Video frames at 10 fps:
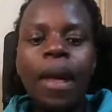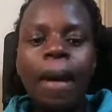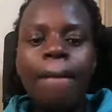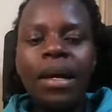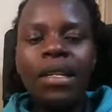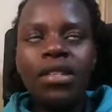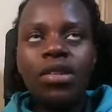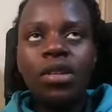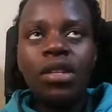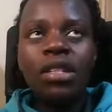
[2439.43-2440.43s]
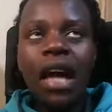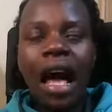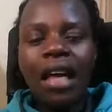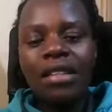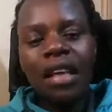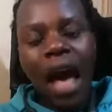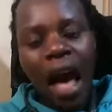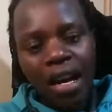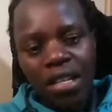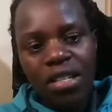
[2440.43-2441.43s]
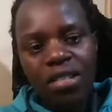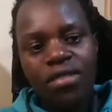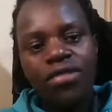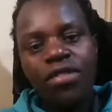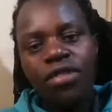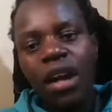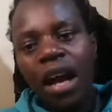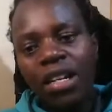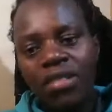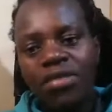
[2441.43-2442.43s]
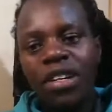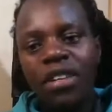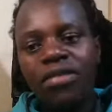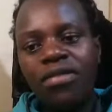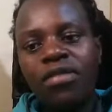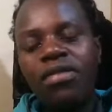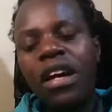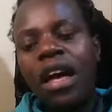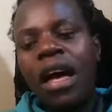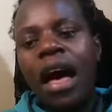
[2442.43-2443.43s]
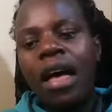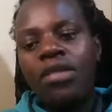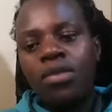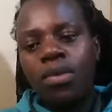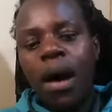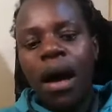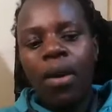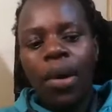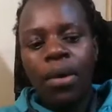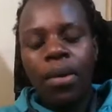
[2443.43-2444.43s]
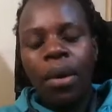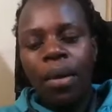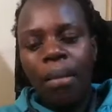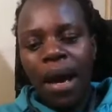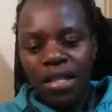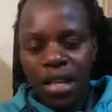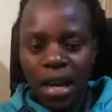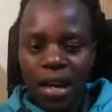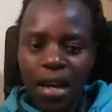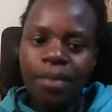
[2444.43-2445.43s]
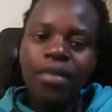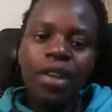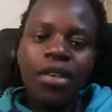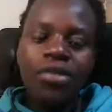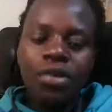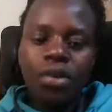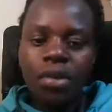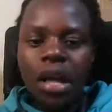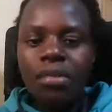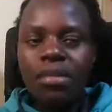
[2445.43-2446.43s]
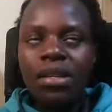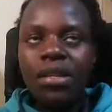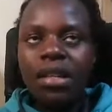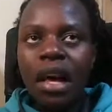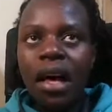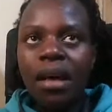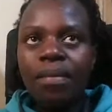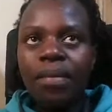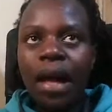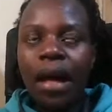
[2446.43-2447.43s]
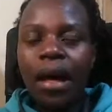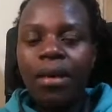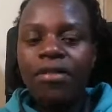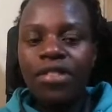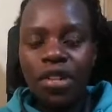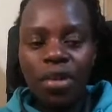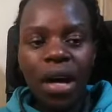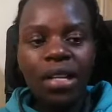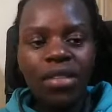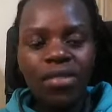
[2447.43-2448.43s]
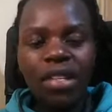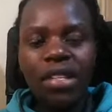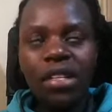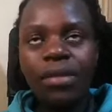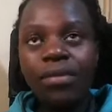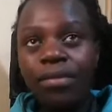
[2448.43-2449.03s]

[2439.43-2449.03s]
but not as active or actively involved as we were when we were much younger. So that means their physical activity